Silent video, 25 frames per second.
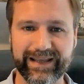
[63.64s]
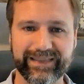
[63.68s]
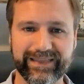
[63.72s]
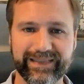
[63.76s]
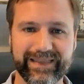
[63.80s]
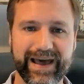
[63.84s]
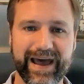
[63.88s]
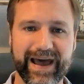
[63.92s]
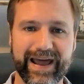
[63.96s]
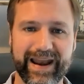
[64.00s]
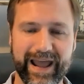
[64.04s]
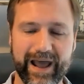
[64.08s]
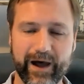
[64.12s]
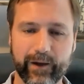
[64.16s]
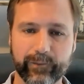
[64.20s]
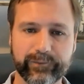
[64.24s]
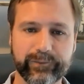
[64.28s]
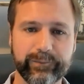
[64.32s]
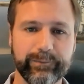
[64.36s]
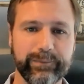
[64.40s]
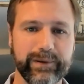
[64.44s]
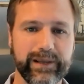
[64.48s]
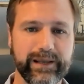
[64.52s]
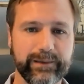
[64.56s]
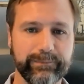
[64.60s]
that helped
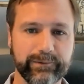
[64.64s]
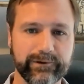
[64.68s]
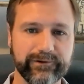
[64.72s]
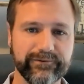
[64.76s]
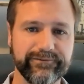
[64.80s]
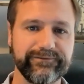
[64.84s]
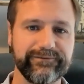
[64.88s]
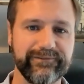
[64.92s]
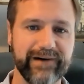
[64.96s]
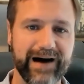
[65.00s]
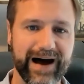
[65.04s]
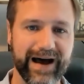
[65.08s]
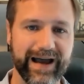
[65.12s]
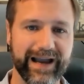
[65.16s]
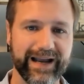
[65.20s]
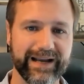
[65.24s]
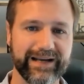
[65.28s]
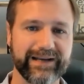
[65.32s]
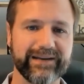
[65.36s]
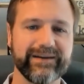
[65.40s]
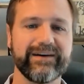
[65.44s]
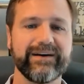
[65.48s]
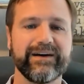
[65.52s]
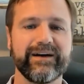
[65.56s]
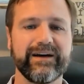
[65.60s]
people find
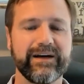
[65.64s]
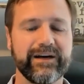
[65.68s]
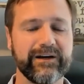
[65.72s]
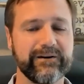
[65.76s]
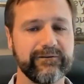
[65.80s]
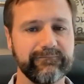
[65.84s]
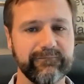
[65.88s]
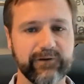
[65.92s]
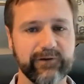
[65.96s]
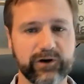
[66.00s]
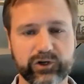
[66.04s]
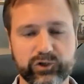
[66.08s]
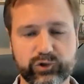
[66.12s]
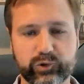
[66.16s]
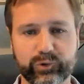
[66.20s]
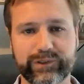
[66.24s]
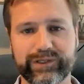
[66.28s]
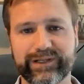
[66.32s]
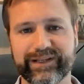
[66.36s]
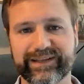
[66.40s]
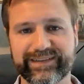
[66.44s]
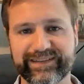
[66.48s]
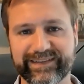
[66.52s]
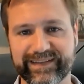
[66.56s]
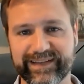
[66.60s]
virtual
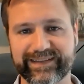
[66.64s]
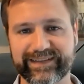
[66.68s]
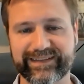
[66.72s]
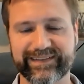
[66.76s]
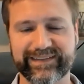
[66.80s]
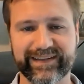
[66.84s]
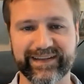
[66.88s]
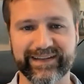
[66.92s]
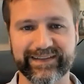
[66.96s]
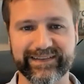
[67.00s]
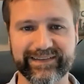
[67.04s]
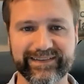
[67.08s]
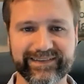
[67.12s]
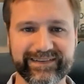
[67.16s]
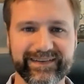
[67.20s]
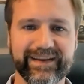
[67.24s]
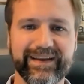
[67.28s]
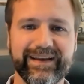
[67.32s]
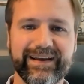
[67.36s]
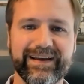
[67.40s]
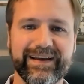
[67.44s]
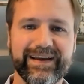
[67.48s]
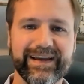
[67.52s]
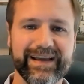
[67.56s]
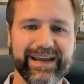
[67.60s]
assistants
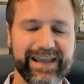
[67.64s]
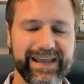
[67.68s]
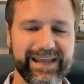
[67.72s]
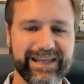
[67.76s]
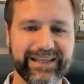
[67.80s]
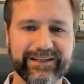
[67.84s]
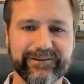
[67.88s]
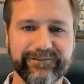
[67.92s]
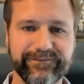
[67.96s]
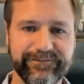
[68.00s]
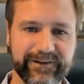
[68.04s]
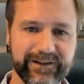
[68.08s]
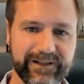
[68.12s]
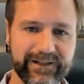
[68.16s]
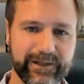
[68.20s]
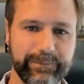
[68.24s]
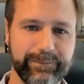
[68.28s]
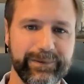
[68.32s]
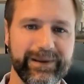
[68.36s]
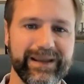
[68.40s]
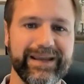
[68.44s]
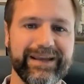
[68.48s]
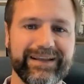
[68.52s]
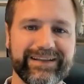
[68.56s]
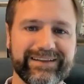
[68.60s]
in the
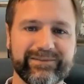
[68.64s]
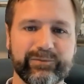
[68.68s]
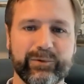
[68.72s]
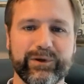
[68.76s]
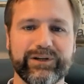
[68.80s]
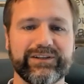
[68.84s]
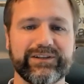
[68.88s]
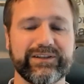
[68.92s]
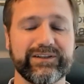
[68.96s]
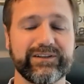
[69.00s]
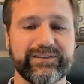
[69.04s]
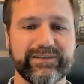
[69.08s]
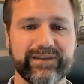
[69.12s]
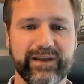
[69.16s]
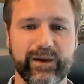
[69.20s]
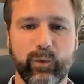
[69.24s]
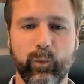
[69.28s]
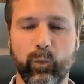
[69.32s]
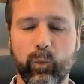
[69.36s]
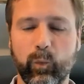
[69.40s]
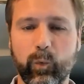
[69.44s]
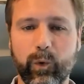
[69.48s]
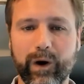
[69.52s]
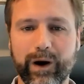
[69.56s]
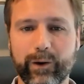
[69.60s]
Philippines, which is
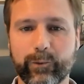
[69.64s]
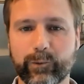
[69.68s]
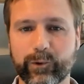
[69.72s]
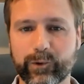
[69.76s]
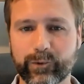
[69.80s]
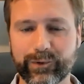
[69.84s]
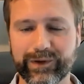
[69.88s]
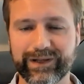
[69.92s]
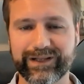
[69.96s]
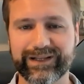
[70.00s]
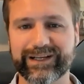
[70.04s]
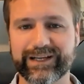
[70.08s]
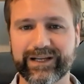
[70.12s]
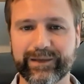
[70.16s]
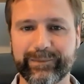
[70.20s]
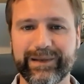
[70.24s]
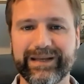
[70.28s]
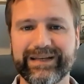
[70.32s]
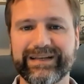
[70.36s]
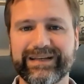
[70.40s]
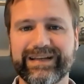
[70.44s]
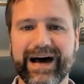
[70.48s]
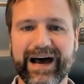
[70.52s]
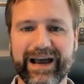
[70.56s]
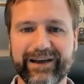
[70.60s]
what we're really going to be
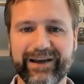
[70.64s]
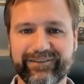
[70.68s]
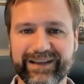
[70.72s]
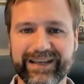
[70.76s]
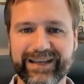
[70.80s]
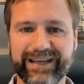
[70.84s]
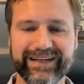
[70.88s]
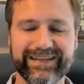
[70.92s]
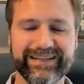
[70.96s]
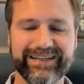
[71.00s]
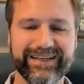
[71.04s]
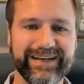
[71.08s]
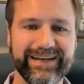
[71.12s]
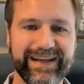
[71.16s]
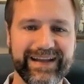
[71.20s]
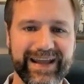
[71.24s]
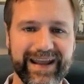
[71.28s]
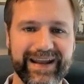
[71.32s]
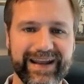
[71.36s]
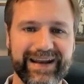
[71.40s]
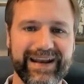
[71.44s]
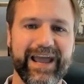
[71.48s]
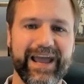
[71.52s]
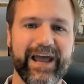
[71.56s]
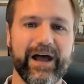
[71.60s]
diving in today
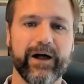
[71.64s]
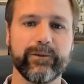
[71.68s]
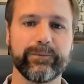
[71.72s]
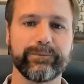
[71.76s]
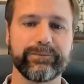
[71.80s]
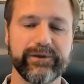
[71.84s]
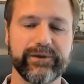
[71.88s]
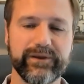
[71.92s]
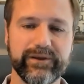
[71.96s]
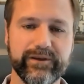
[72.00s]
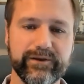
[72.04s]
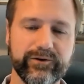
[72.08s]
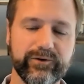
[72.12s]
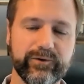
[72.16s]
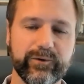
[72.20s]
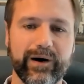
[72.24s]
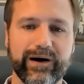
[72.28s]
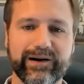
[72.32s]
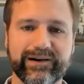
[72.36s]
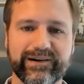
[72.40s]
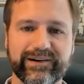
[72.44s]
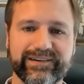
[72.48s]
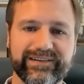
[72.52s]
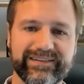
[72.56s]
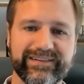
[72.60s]
to help you
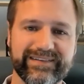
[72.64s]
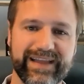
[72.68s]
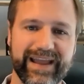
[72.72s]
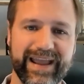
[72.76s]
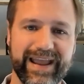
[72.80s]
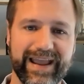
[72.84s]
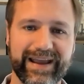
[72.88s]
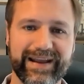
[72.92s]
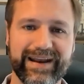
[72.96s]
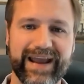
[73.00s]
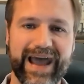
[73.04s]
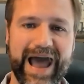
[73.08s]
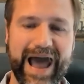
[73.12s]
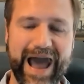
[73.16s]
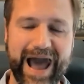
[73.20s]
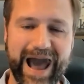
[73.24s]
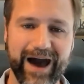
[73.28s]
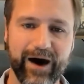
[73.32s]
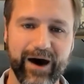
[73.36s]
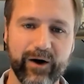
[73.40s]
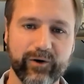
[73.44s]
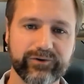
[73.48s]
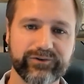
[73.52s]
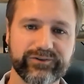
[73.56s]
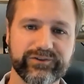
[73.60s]
understand
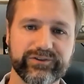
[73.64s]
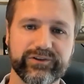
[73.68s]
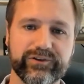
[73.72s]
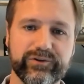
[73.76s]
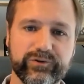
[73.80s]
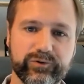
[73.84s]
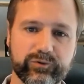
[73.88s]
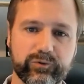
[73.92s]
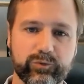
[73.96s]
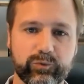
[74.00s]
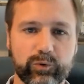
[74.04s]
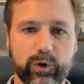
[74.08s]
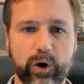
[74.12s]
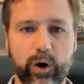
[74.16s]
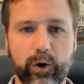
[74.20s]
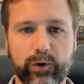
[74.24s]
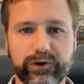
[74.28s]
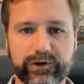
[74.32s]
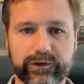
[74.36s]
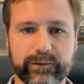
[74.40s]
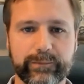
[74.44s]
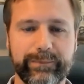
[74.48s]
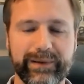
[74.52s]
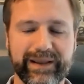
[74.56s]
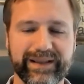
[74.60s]
how to grow
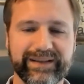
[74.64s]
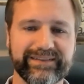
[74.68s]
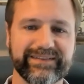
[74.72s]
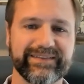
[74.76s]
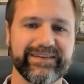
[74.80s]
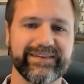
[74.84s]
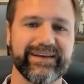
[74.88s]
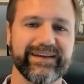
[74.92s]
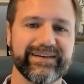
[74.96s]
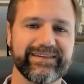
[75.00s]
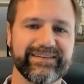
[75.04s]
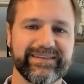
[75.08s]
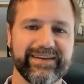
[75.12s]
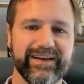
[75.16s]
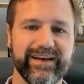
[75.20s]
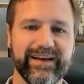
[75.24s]
your business